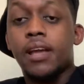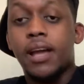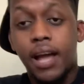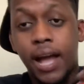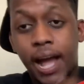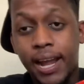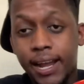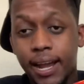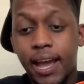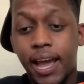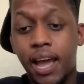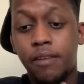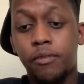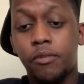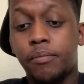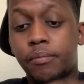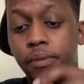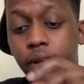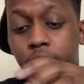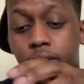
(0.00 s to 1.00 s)
I gotta have it
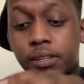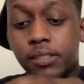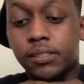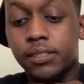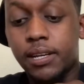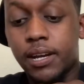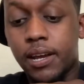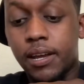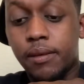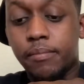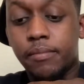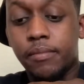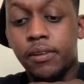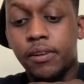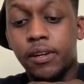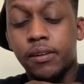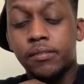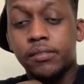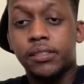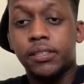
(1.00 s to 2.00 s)
with me all the time, you
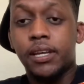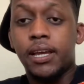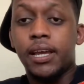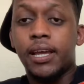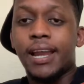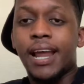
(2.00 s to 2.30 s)
know what I'm saying?